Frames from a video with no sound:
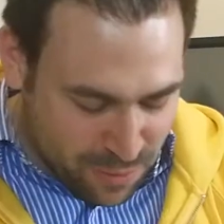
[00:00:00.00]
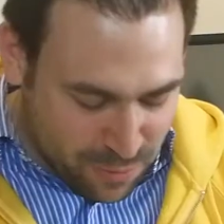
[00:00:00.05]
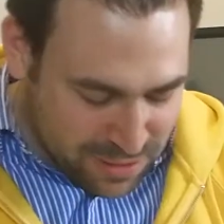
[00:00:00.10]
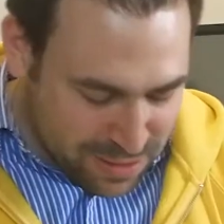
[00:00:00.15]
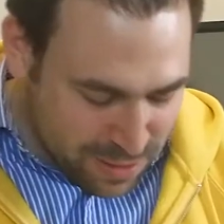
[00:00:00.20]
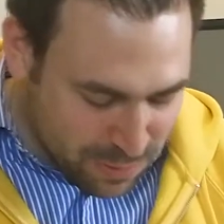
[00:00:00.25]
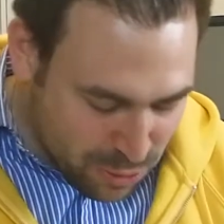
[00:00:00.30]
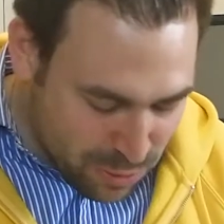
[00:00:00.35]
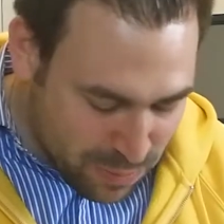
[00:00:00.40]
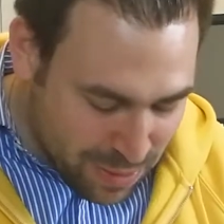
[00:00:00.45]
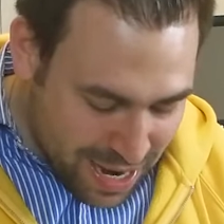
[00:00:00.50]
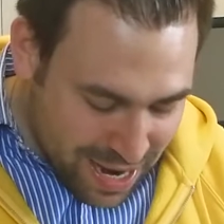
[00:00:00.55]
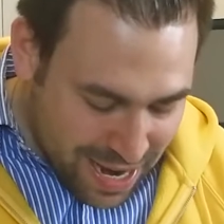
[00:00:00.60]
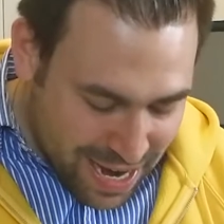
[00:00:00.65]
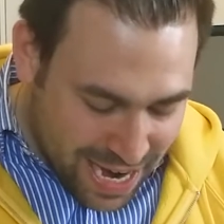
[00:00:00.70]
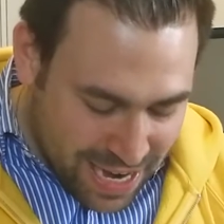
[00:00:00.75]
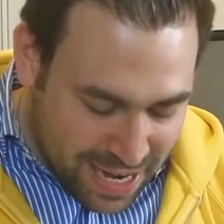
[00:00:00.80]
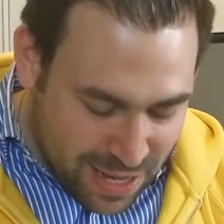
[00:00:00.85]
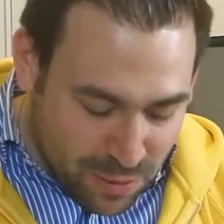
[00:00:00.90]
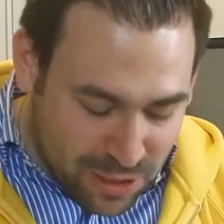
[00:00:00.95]
of my WhatsApp group.
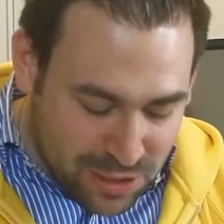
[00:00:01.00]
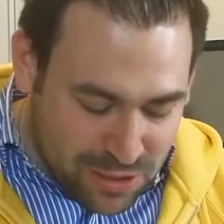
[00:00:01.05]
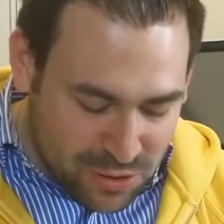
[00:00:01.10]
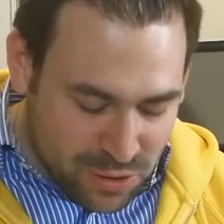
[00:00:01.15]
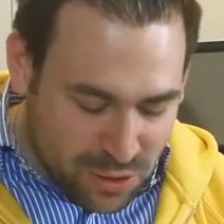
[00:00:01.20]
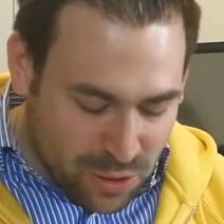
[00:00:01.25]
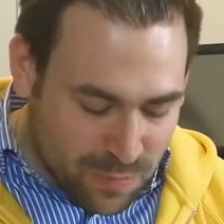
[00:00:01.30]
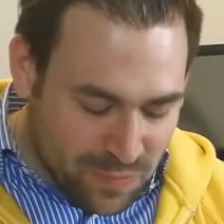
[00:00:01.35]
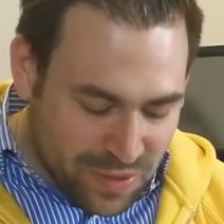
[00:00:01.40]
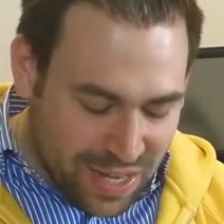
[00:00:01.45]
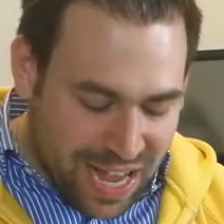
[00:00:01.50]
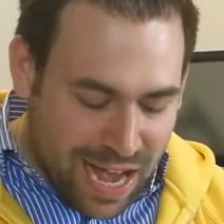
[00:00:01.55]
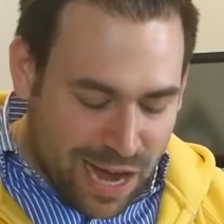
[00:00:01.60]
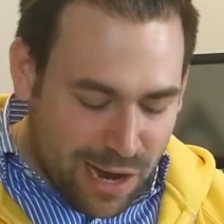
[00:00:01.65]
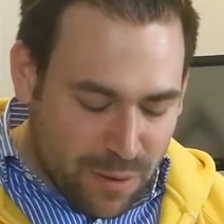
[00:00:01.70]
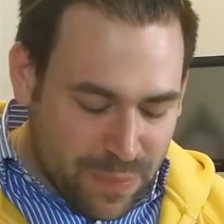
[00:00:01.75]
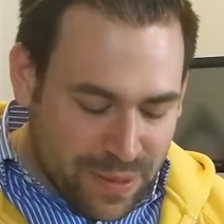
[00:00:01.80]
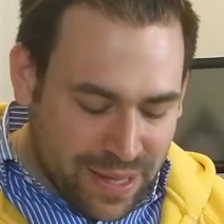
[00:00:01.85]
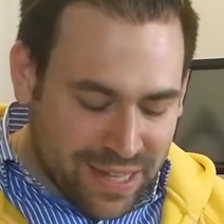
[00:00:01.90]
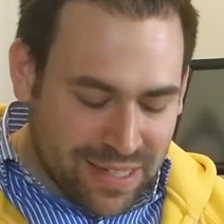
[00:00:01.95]
And he wants to know,
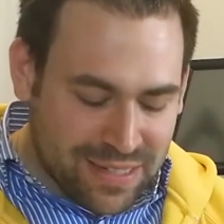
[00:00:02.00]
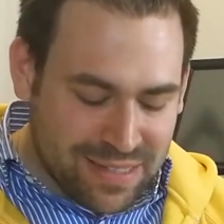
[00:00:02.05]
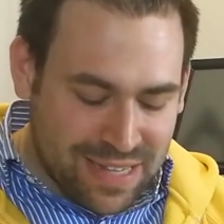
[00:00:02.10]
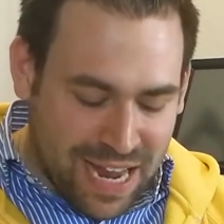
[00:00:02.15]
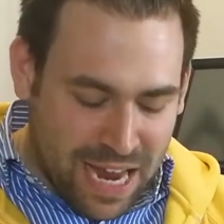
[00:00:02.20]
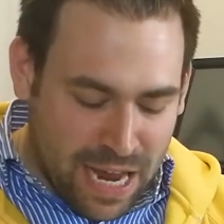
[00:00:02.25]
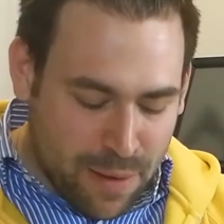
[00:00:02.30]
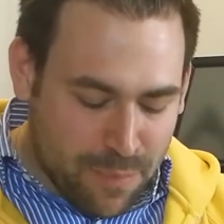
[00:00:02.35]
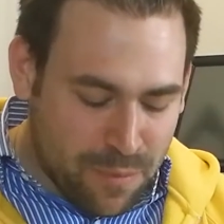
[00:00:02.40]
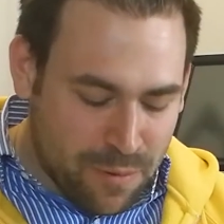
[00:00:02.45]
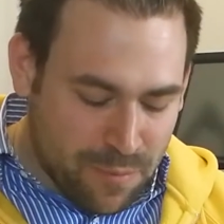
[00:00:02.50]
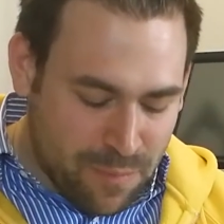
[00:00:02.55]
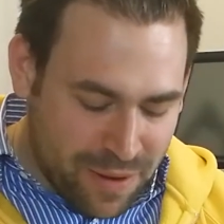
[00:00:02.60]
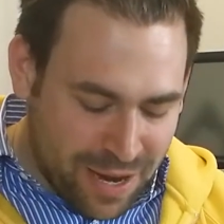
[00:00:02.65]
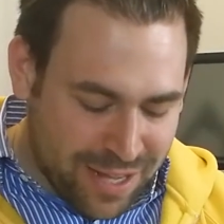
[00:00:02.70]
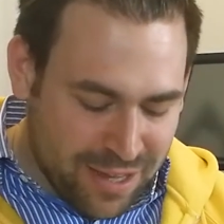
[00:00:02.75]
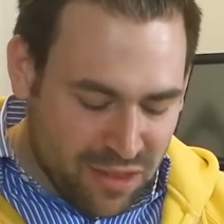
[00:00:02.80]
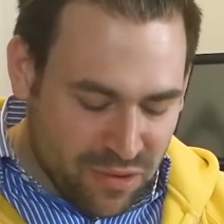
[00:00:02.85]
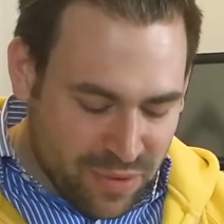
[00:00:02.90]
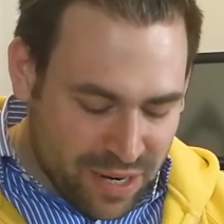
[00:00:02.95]
how big is the Apple
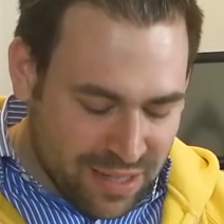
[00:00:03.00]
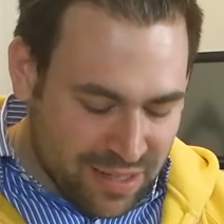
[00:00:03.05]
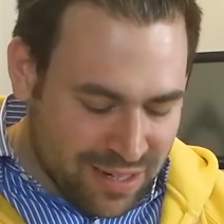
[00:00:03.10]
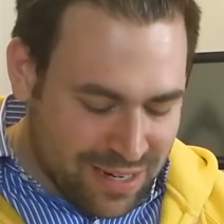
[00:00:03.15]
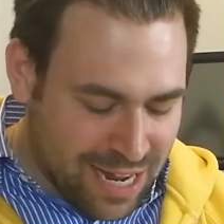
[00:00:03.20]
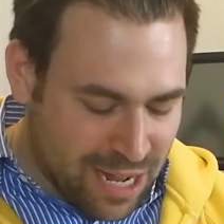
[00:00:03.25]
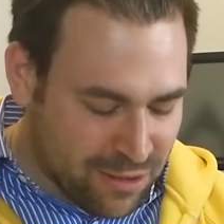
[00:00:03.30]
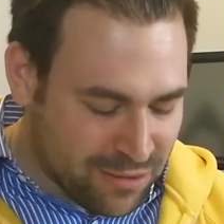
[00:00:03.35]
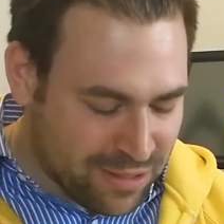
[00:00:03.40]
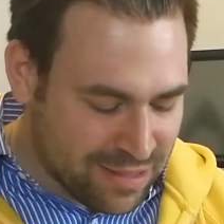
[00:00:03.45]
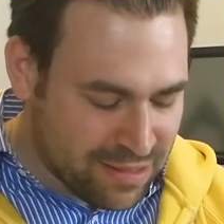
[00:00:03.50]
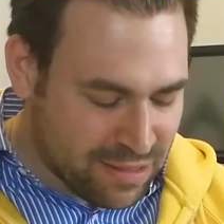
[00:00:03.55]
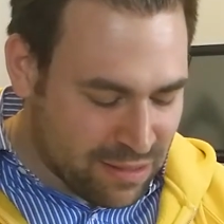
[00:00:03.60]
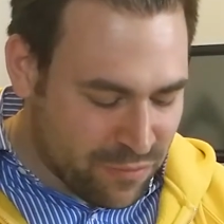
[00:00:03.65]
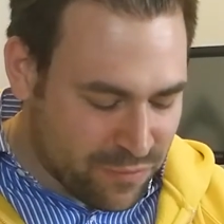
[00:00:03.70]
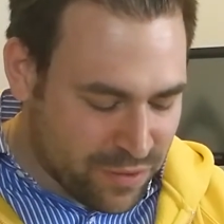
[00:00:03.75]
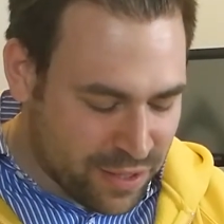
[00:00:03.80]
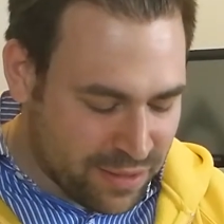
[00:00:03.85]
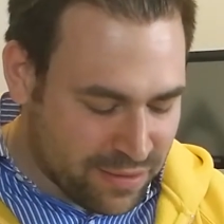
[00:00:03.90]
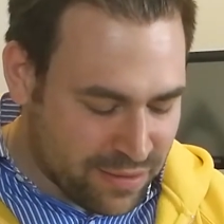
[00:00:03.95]
Pay threat and how does it
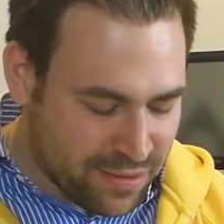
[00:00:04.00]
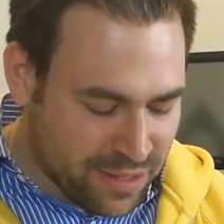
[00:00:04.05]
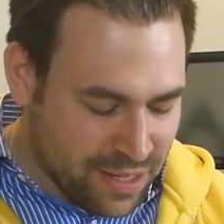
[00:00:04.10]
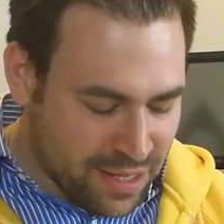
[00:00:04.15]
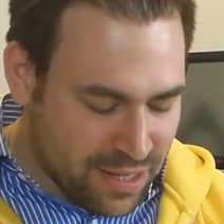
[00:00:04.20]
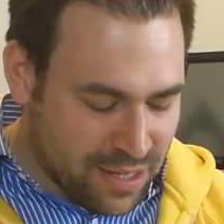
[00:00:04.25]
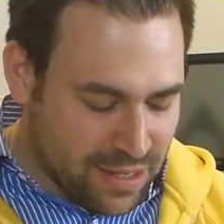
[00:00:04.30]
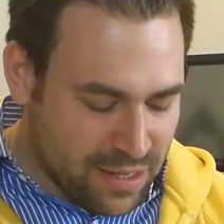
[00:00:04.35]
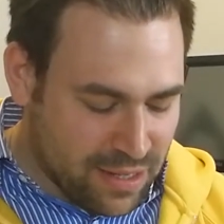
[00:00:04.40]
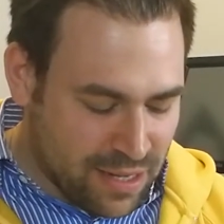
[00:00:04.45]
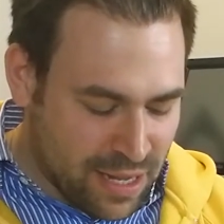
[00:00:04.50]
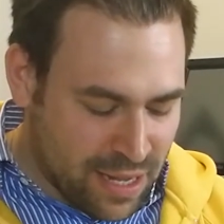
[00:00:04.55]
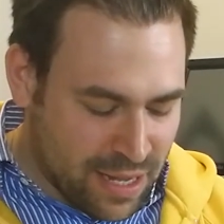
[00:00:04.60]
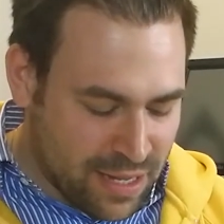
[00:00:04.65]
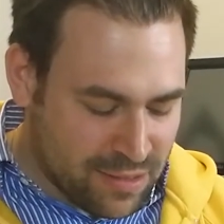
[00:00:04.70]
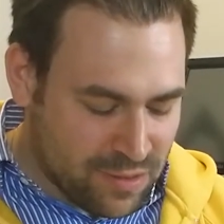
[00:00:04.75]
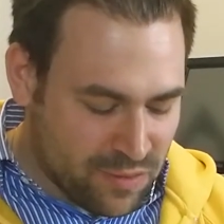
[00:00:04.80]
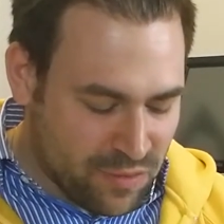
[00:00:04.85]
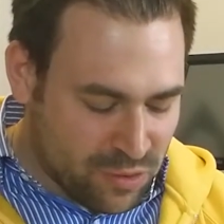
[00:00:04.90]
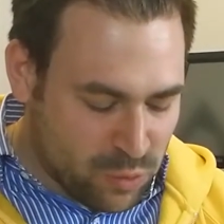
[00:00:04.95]
fit
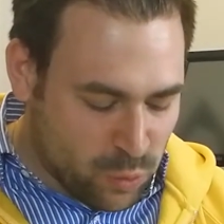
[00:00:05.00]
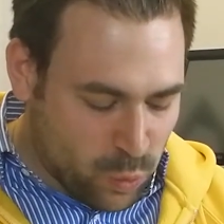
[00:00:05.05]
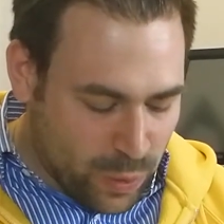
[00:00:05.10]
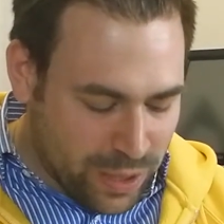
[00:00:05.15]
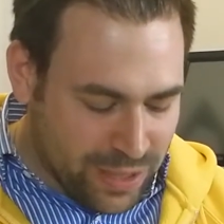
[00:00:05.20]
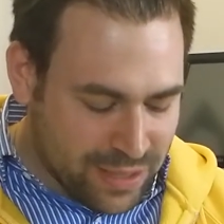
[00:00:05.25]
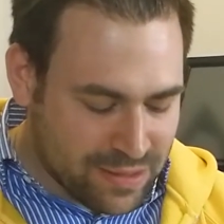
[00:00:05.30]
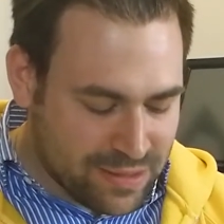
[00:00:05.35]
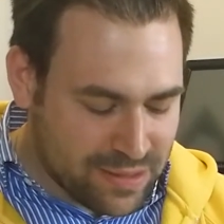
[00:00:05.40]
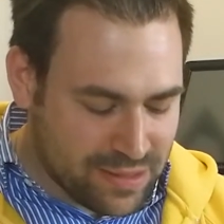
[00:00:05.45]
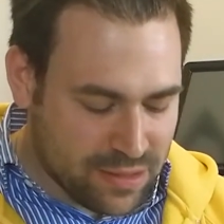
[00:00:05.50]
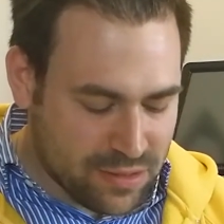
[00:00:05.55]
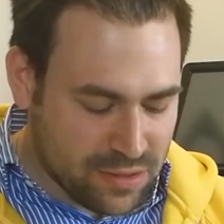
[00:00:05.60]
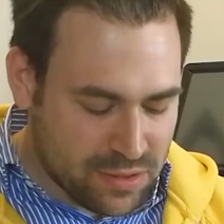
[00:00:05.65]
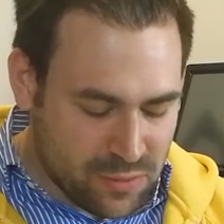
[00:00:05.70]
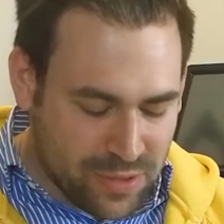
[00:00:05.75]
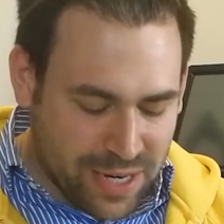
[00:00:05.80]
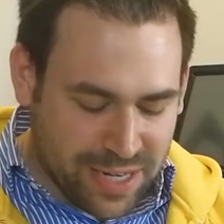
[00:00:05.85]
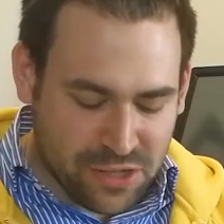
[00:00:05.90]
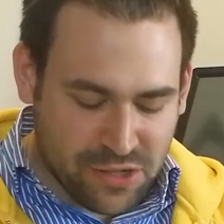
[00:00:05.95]
Twint's
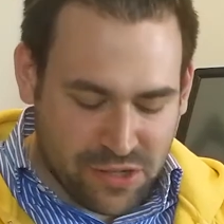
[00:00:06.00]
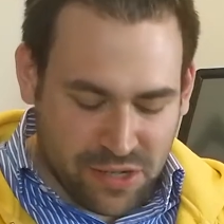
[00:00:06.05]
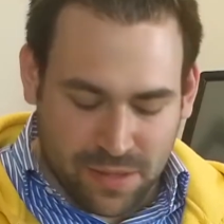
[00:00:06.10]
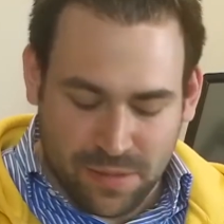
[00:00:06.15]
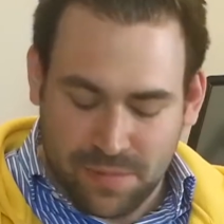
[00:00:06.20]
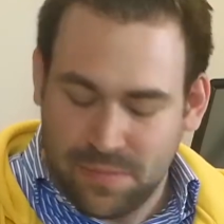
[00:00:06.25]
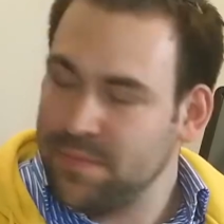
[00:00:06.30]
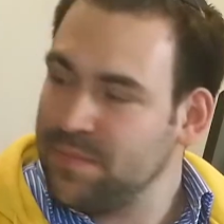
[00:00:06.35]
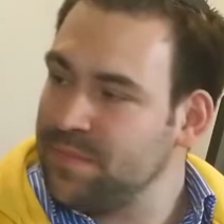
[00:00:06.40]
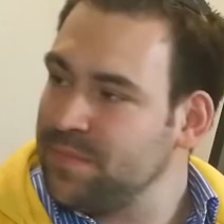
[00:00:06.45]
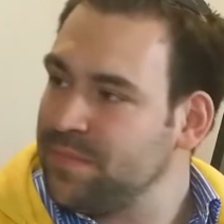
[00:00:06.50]
strategy?